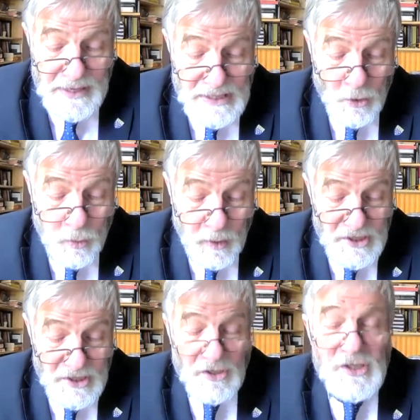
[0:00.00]
these
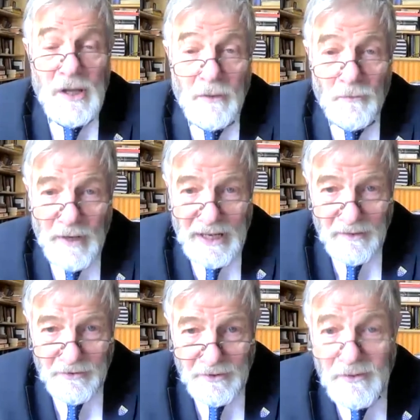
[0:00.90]
questions not
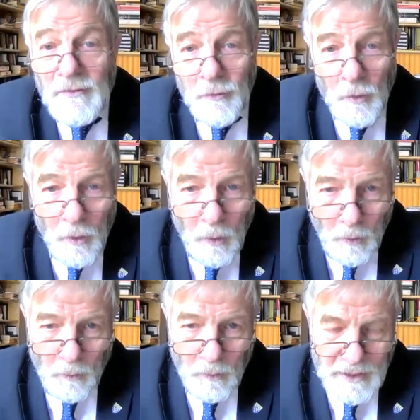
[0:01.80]
relevant for
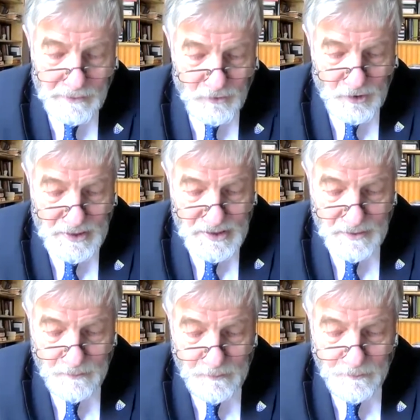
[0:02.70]
all countries?
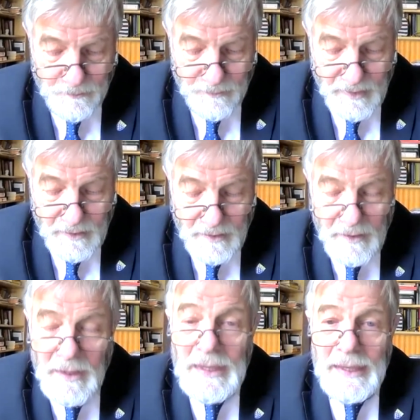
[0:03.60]

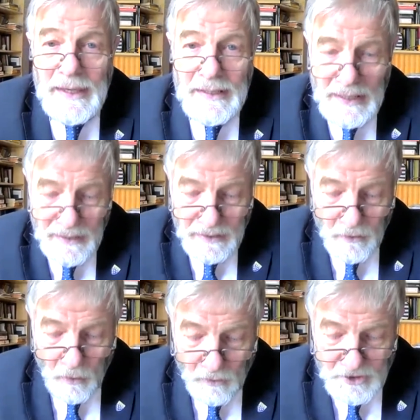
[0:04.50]
In nearly
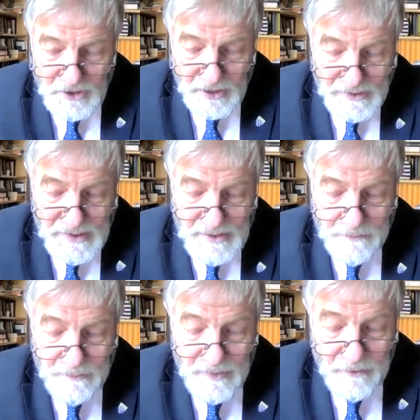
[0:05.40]
all states,
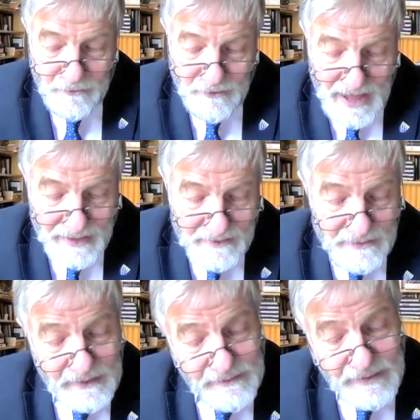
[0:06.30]
the fact
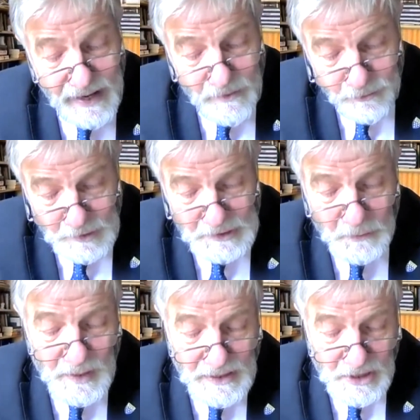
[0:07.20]
that diverse
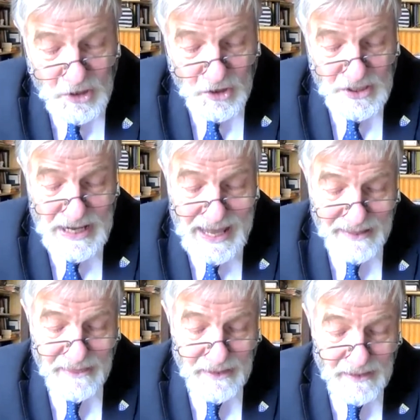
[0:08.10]
religious,
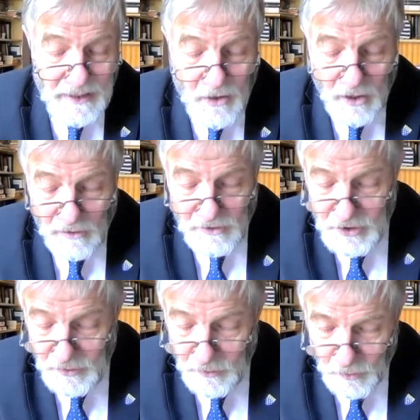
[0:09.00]
ethnic, and
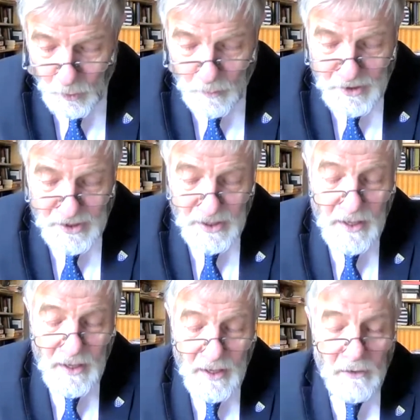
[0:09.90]
cultural groups
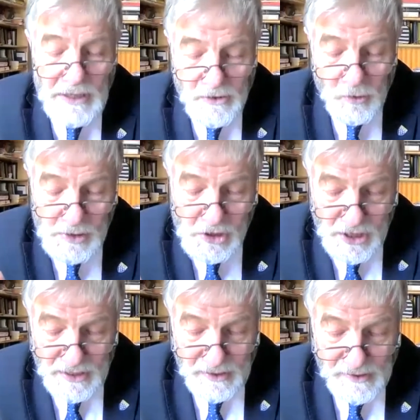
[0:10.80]
are
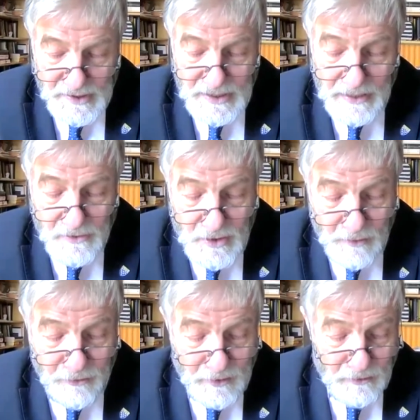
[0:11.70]
heterogeneous and
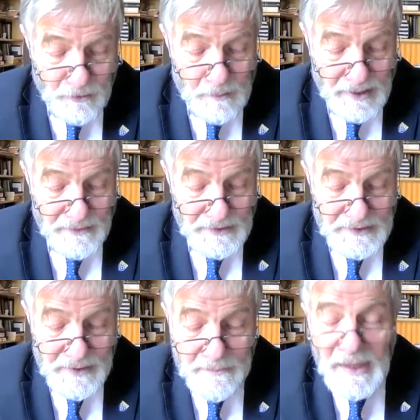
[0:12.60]
different from others